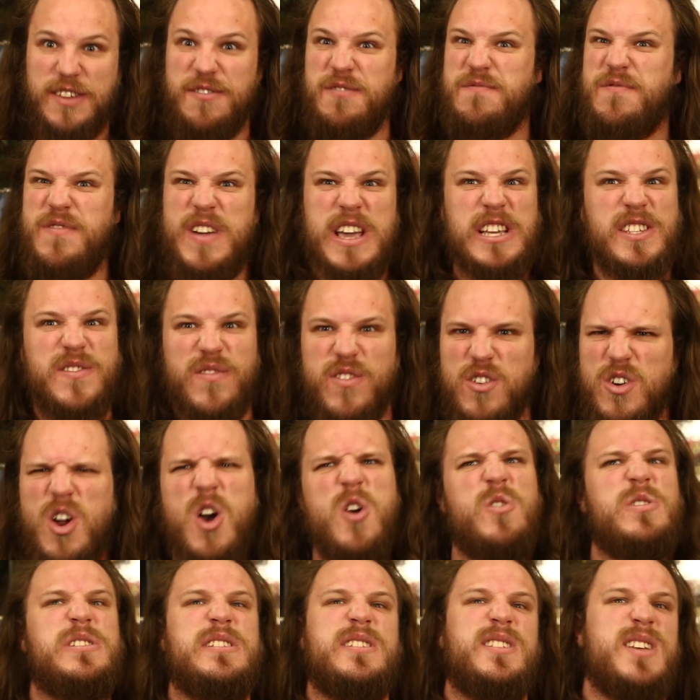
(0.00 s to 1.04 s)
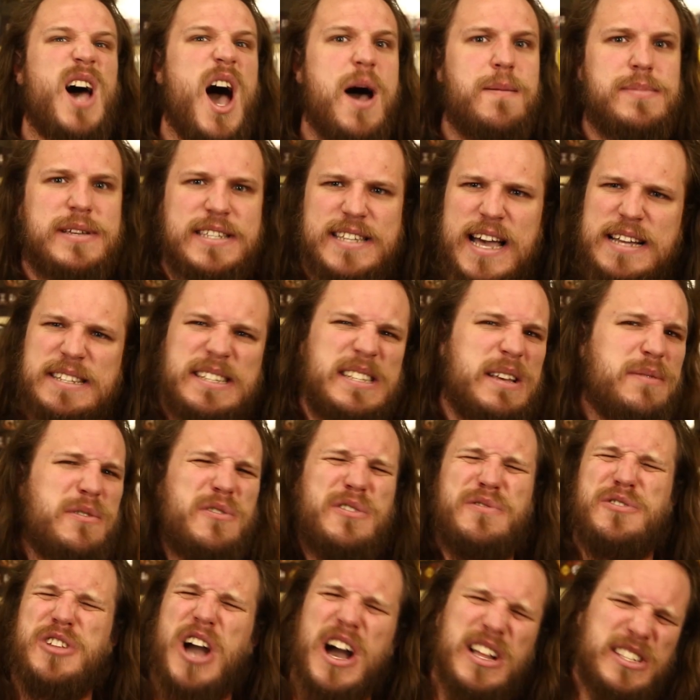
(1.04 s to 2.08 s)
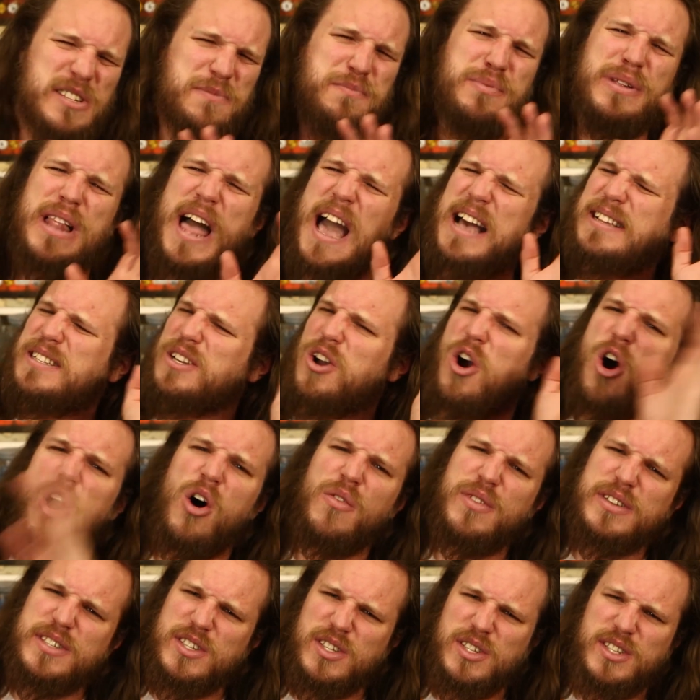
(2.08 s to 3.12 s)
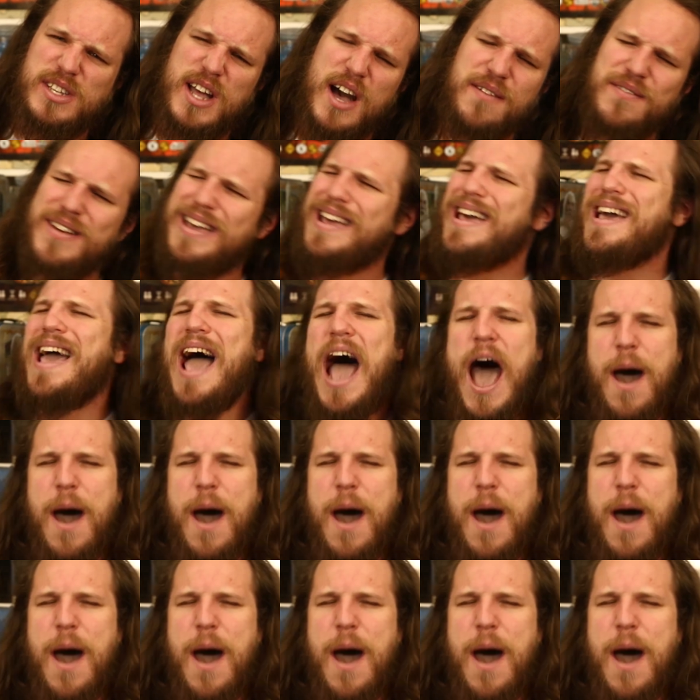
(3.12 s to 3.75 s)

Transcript: like Feast for Odin, Zombicide, something with tons of plastic, all this stuff,